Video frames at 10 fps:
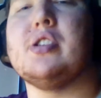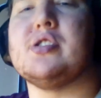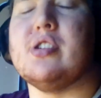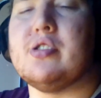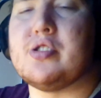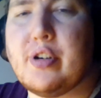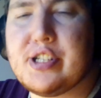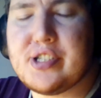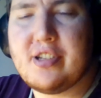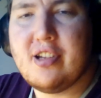It's your
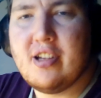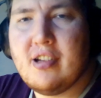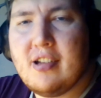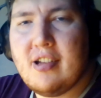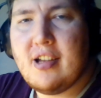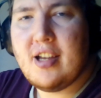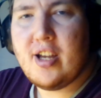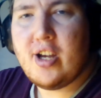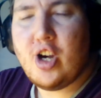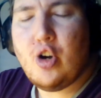choice
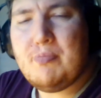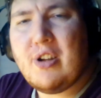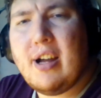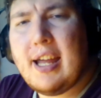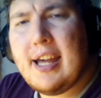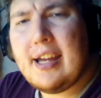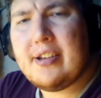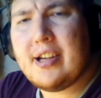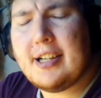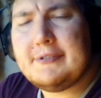hope you had